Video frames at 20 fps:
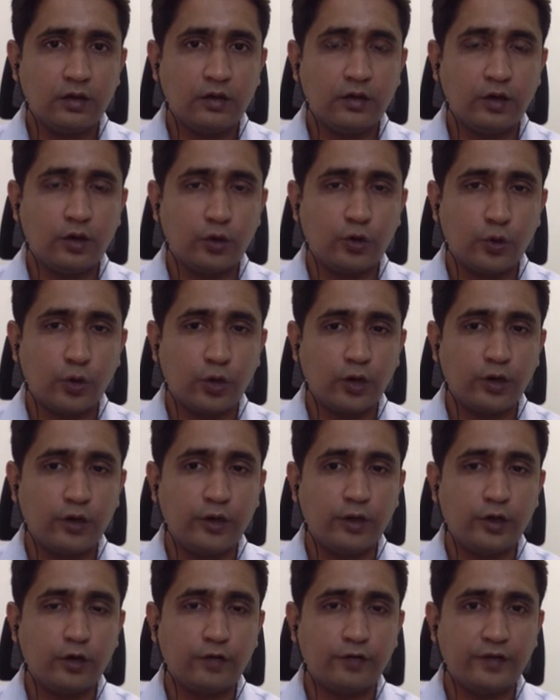the
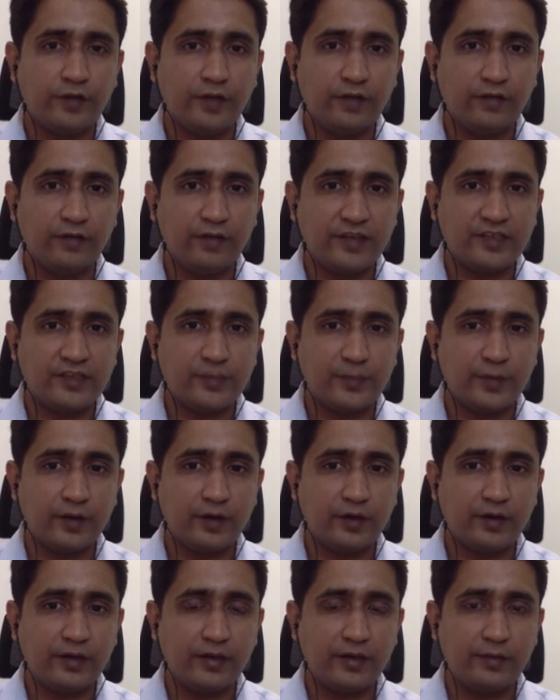quality of the investment
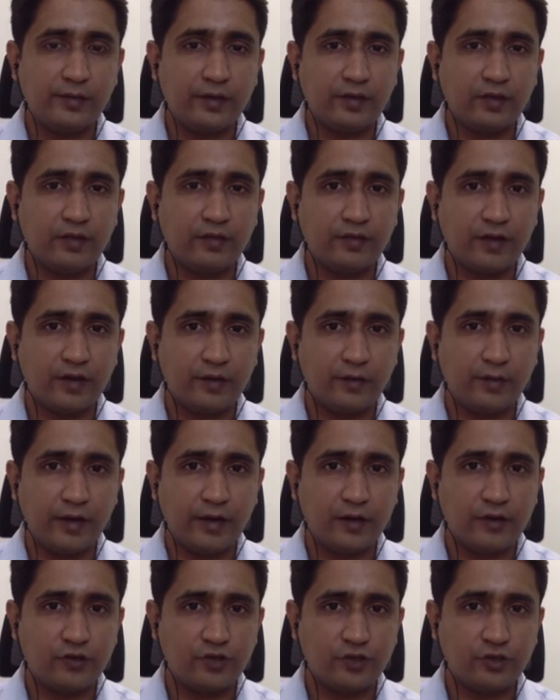team and the fund
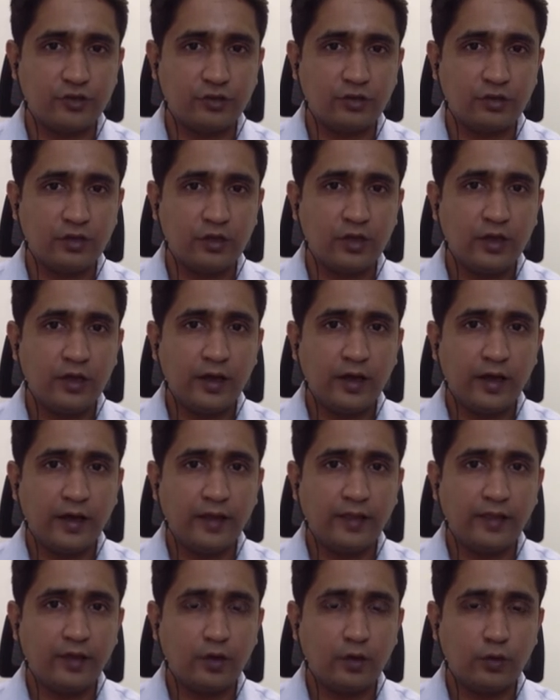manager,
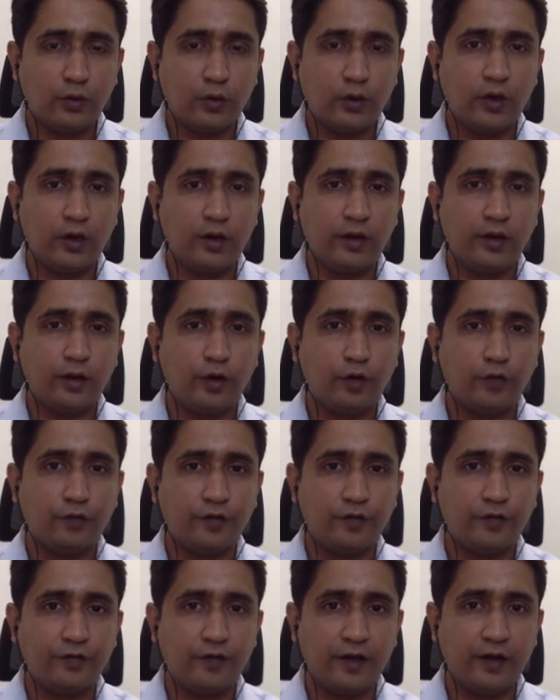and the quality of
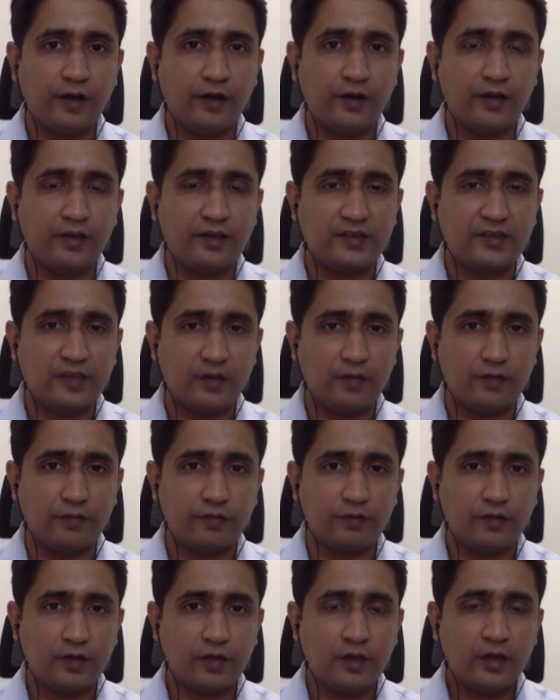the fund itself.
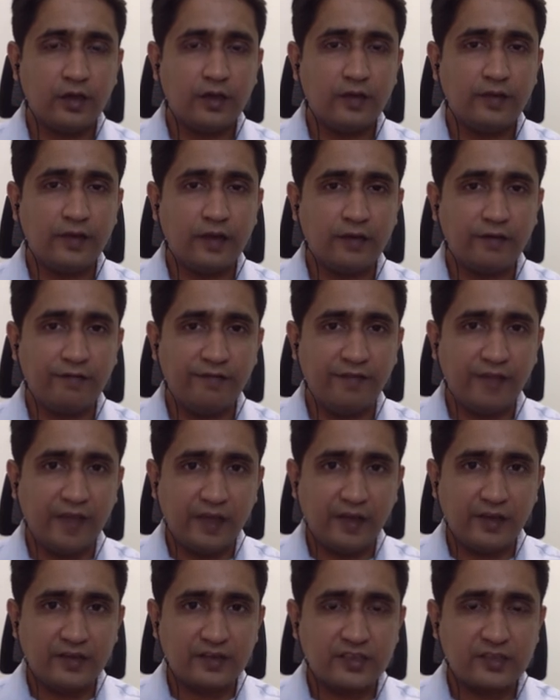There are
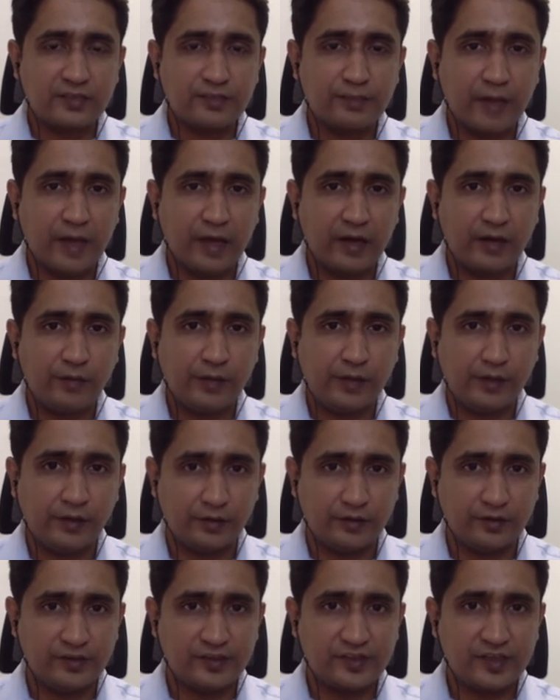various
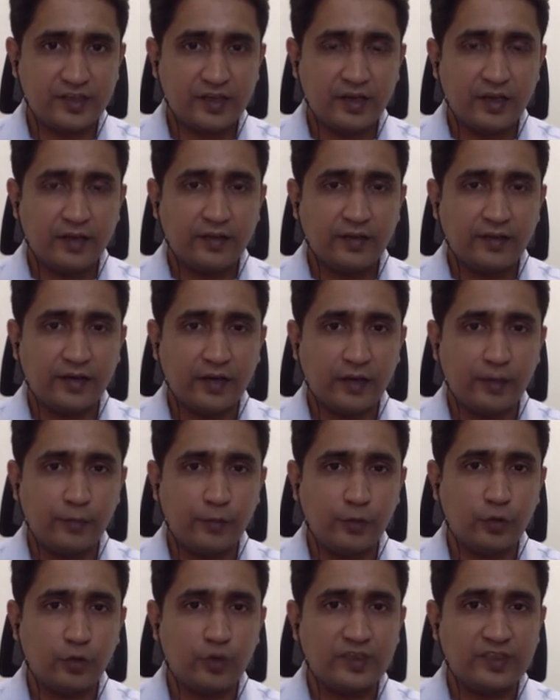parameters that help
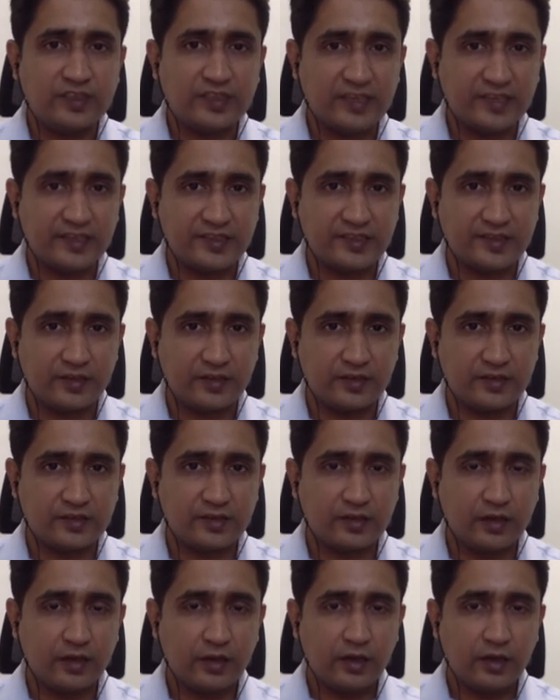you assess this.